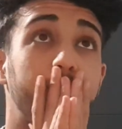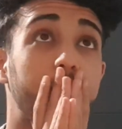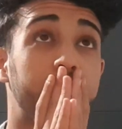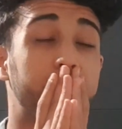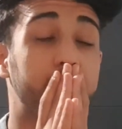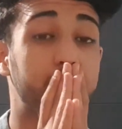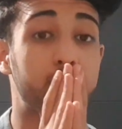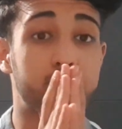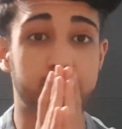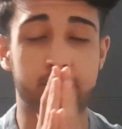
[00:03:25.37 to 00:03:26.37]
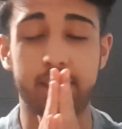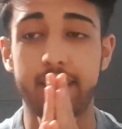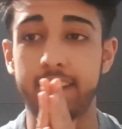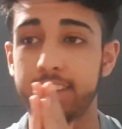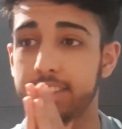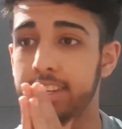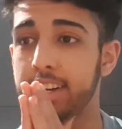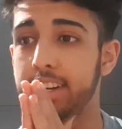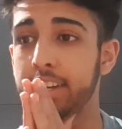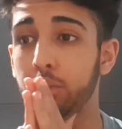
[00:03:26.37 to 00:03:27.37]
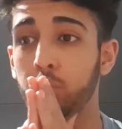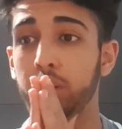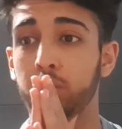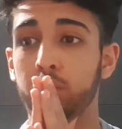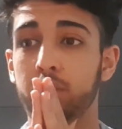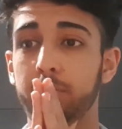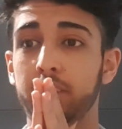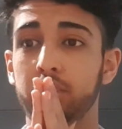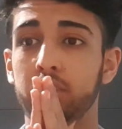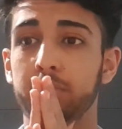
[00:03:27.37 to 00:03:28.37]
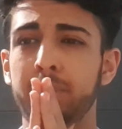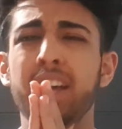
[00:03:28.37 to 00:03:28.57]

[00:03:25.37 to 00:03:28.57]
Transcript: it's just going to the case that it will mess up.